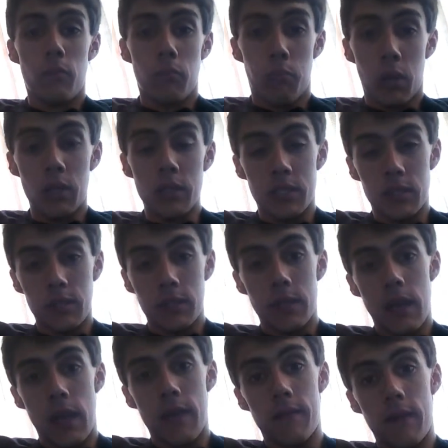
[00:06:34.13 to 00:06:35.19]
personally
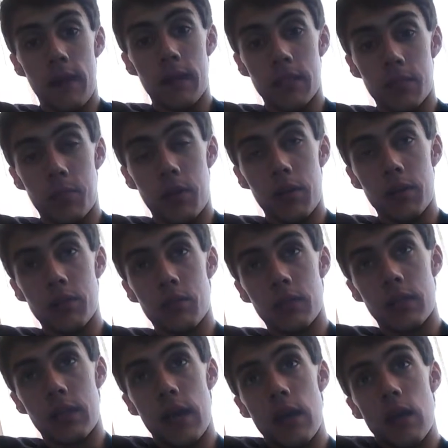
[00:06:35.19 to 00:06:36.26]
had experience with
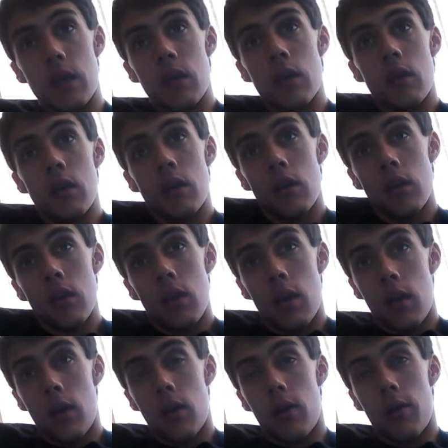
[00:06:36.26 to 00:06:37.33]
that.
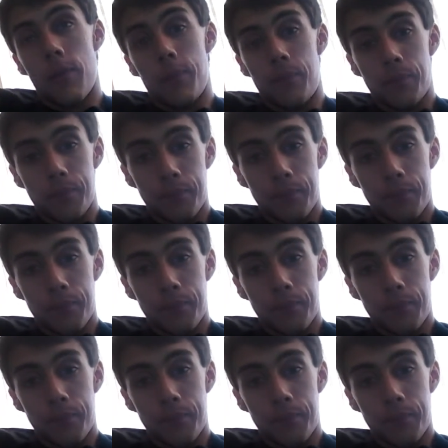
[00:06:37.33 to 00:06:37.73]
During